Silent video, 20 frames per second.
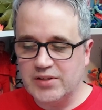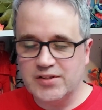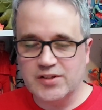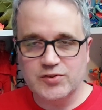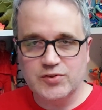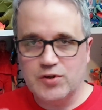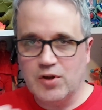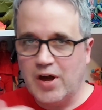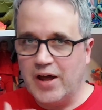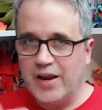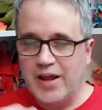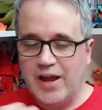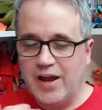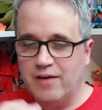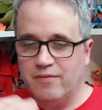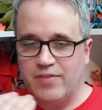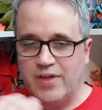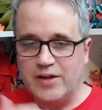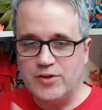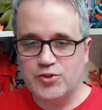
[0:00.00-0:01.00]
not
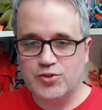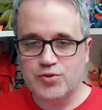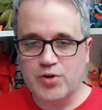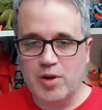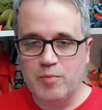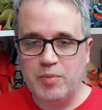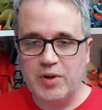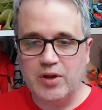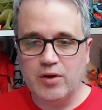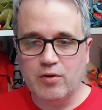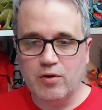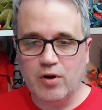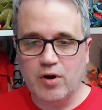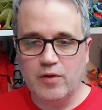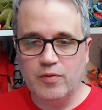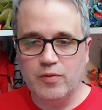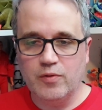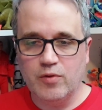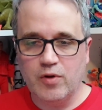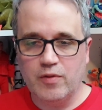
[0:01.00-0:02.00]
have that striping
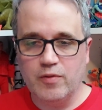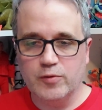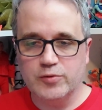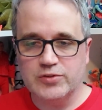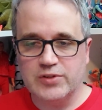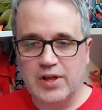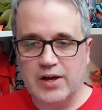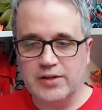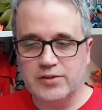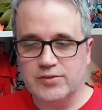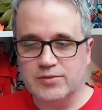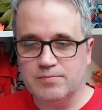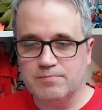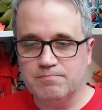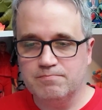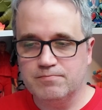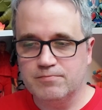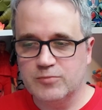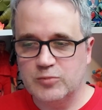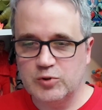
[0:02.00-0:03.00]
on those lines.
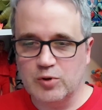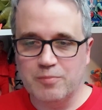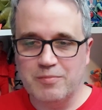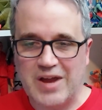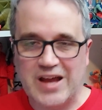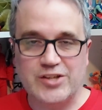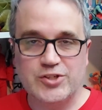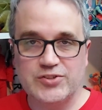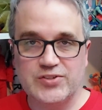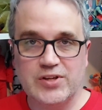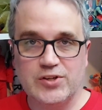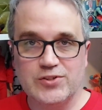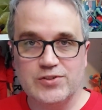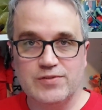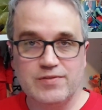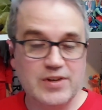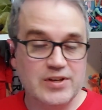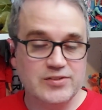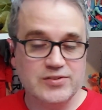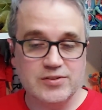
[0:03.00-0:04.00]
So it matches Agent's
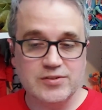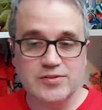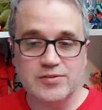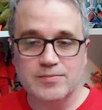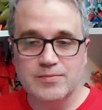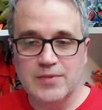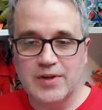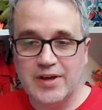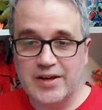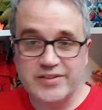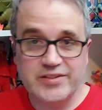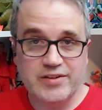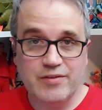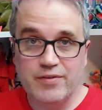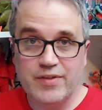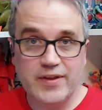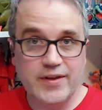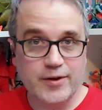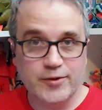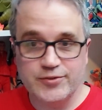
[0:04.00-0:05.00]
Faces, as
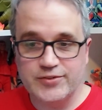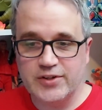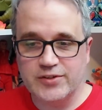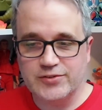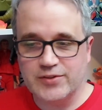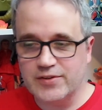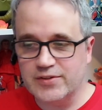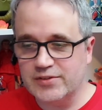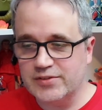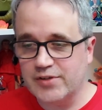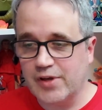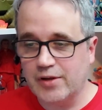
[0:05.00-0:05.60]
everything else does on this set.